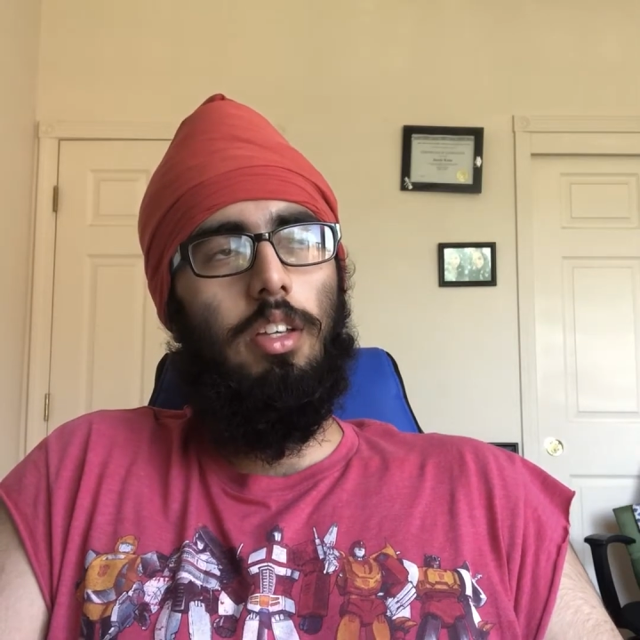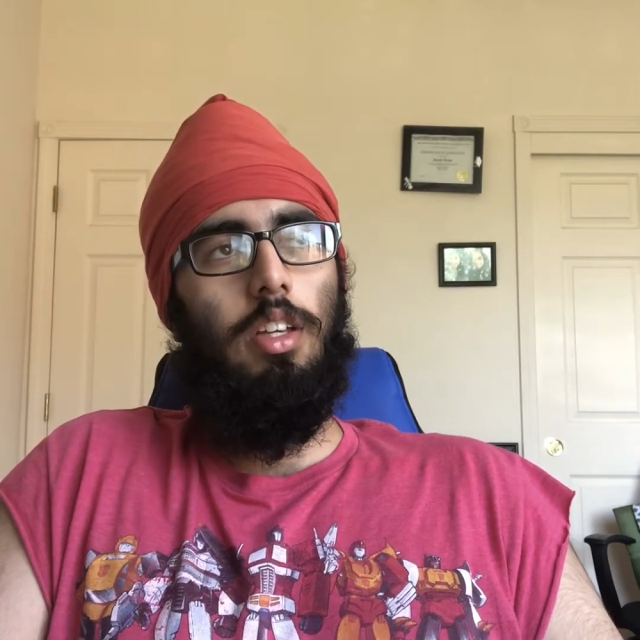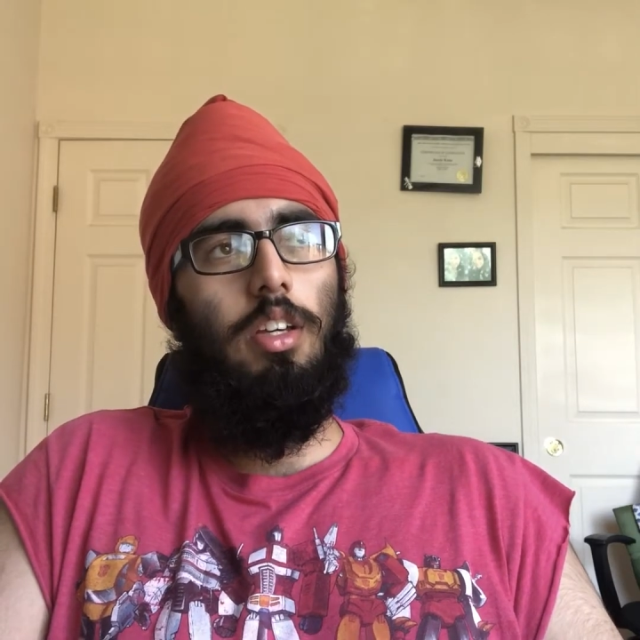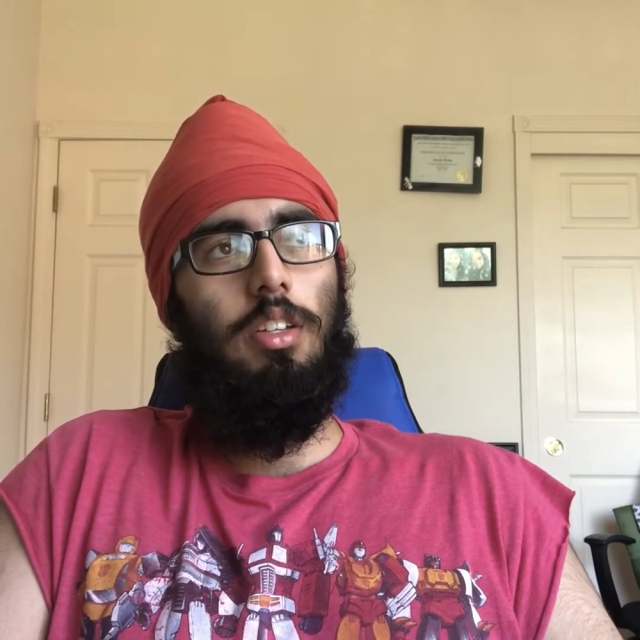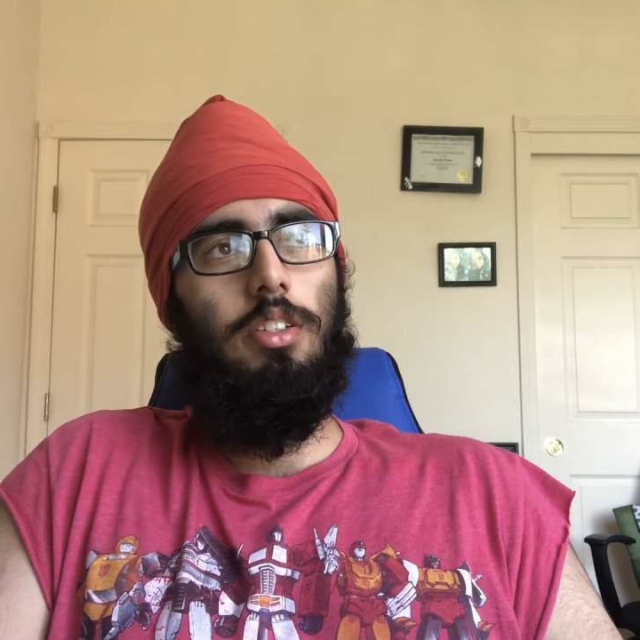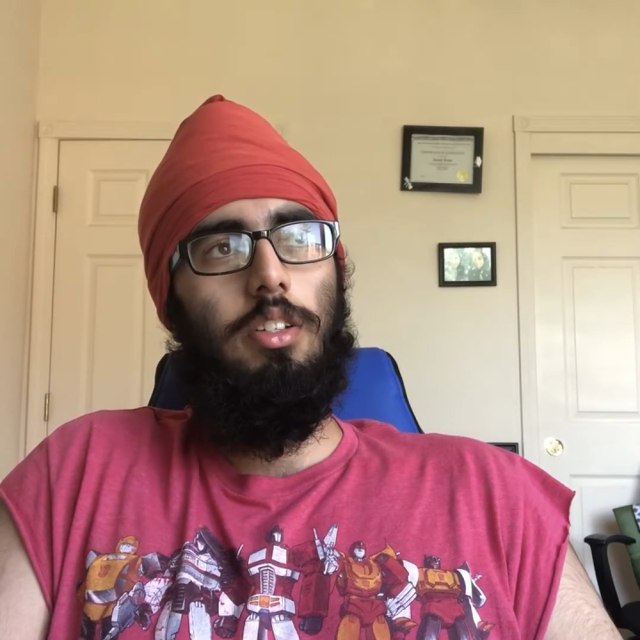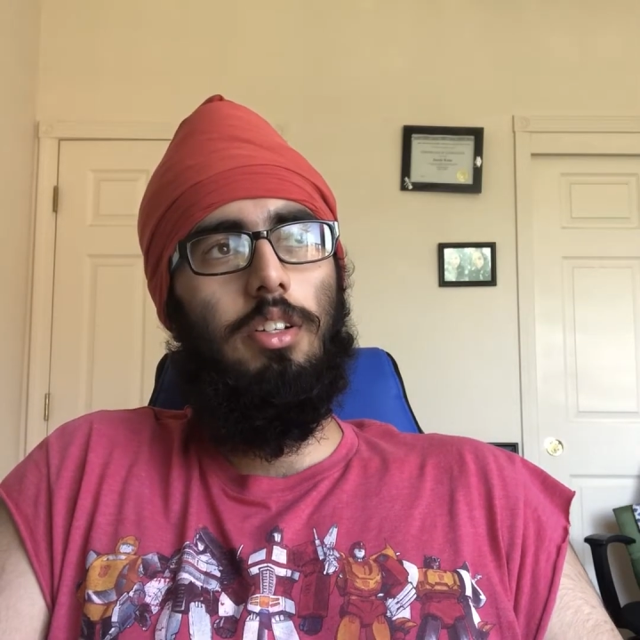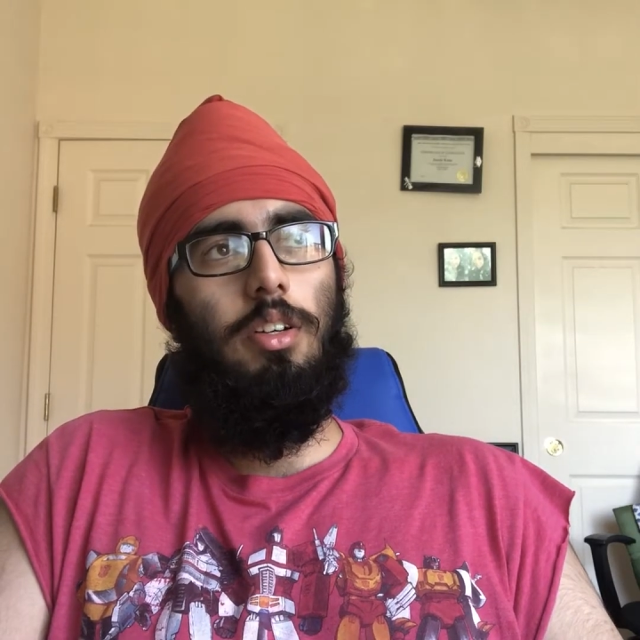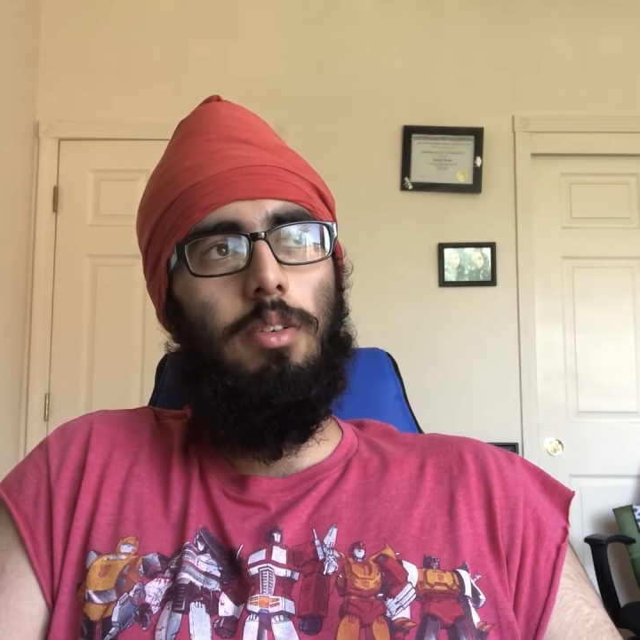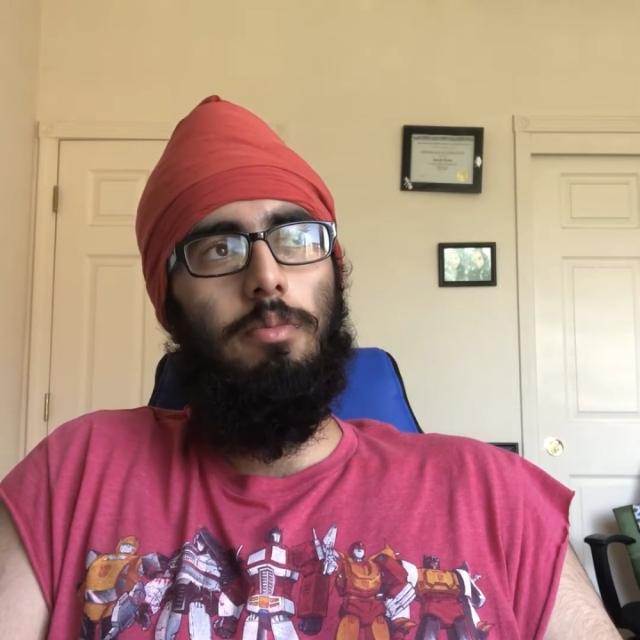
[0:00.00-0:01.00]
And,
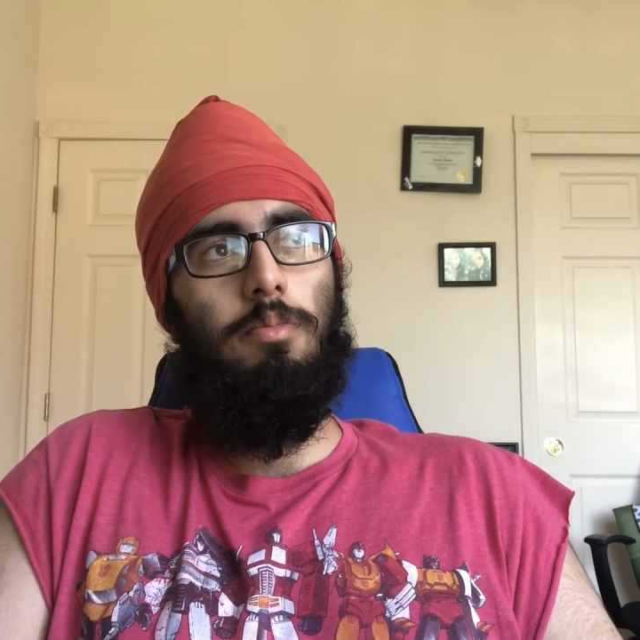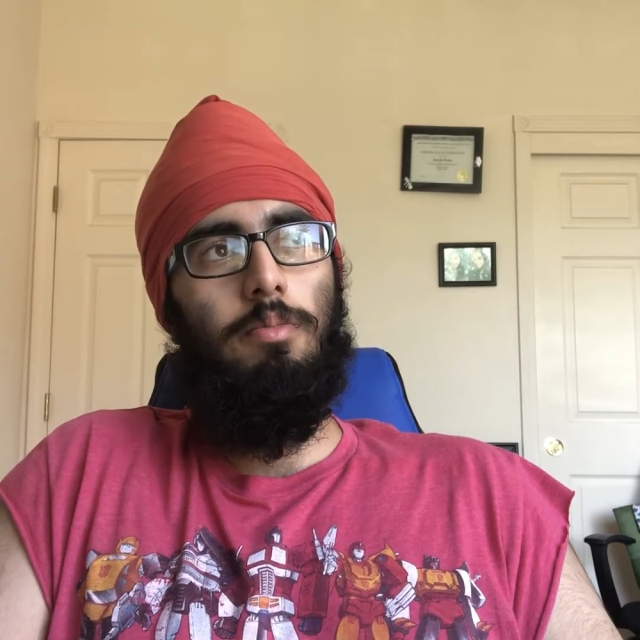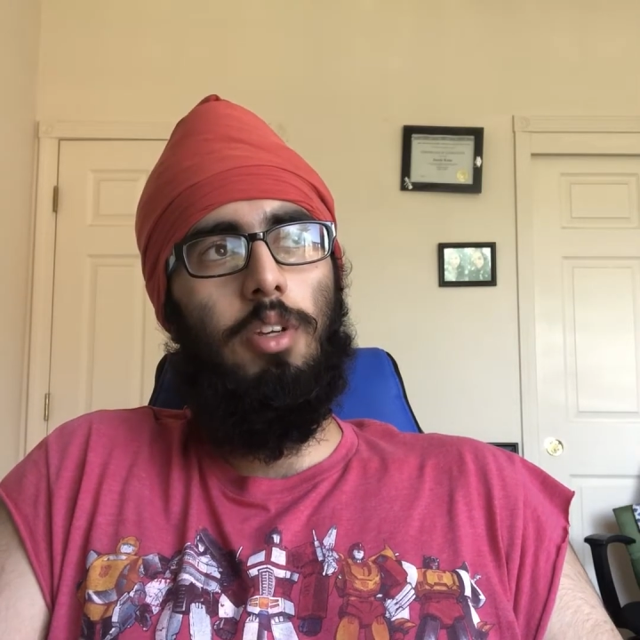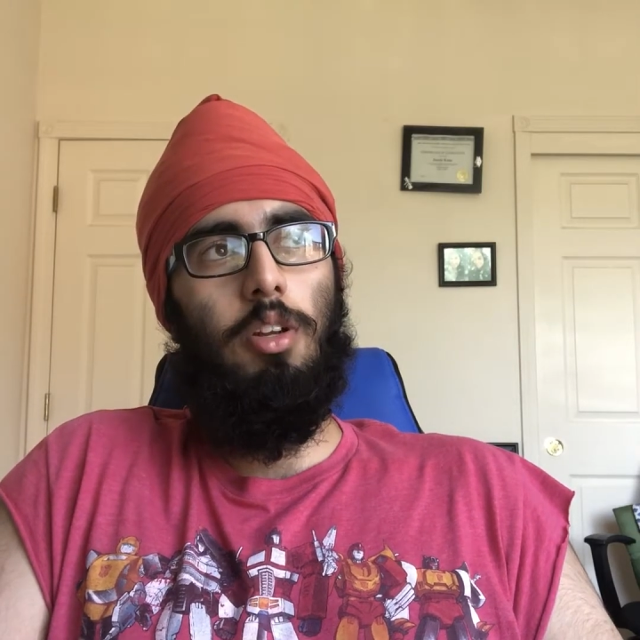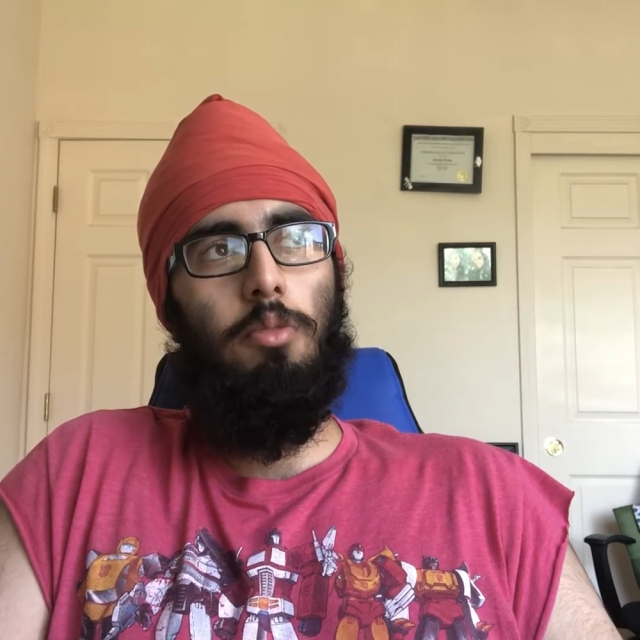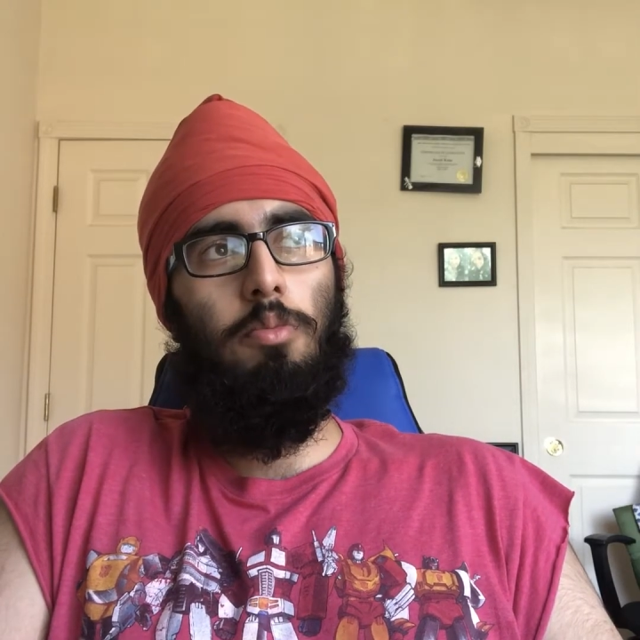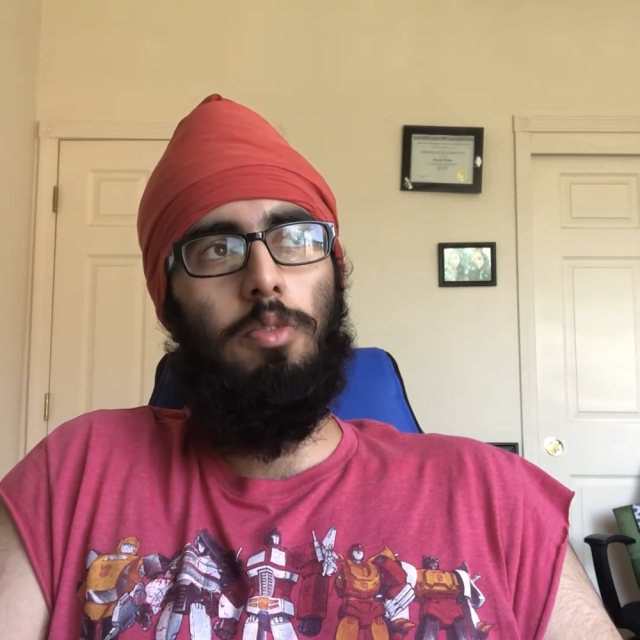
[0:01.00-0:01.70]
you know,